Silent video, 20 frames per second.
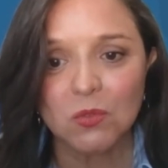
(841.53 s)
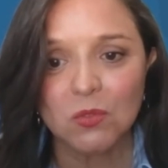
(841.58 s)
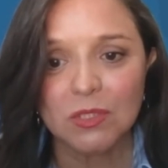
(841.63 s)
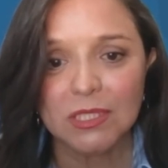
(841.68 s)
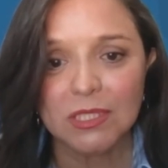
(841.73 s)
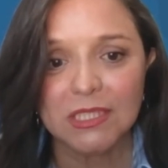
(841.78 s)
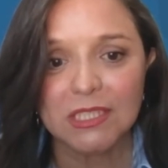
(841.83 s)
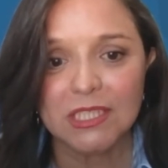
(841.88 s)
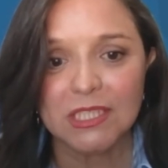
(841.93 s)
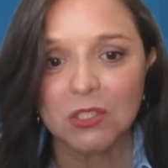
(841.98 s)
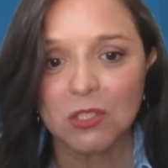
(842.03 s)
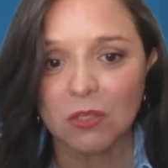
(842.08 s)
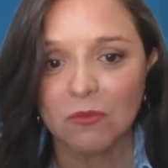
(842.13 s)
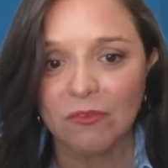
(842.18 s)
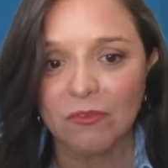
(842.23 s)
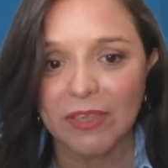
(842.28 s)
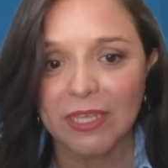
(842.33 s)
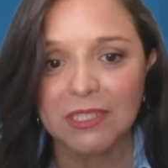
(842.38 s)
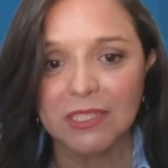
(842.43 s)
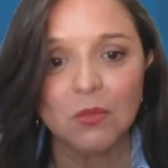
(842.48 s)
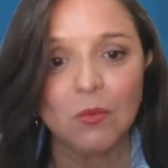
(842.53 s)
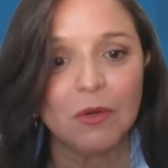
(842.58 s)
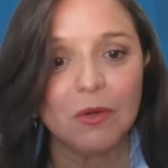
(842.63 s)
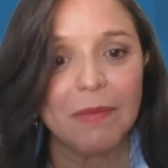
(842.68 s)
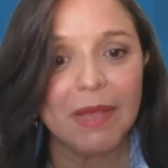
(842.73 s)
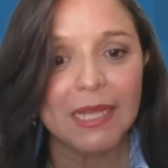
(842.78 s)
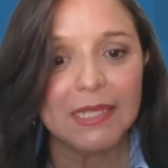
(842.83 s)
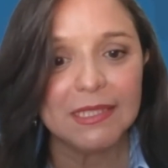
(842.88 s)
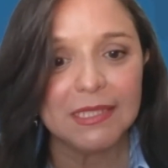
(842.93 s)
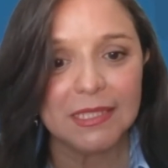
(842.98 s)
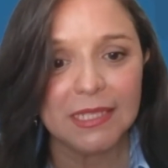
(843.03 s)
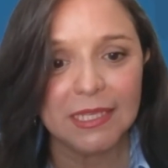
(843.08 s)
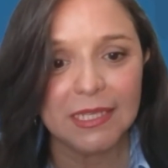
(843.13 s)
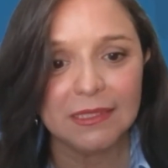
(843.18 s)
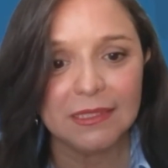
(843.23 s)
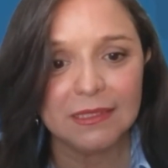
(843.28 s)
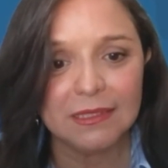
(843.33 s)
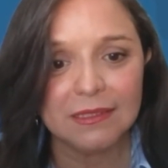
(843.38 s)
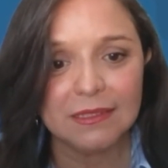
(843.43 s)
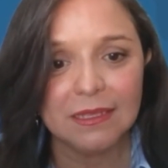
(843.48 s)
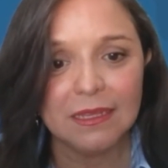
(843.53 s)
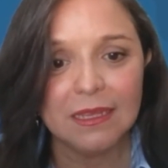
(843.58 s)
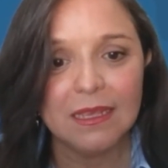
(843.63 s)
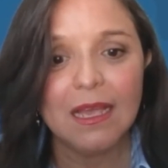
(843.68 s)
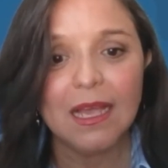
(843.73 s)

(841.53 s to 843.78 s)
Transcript: to 6 years of age were vaccinated.